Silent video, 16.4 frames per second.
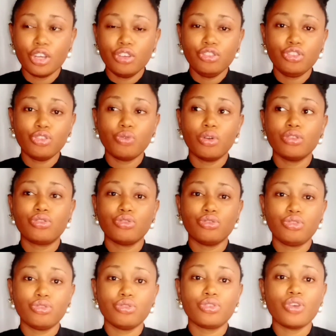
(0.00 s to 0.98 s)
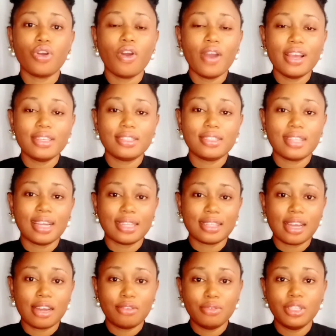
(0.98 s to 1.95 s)
you want to choose oils that
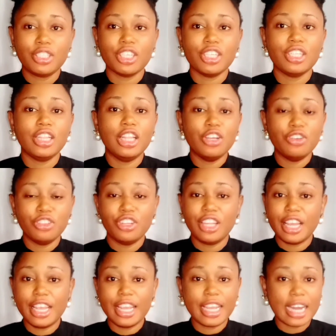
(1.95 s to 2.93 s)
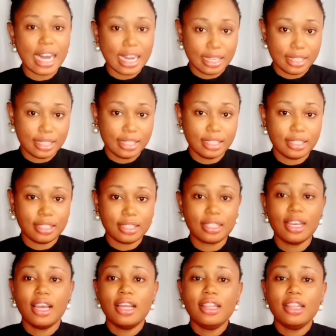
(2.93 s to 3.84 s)
are rich in linoleic acids.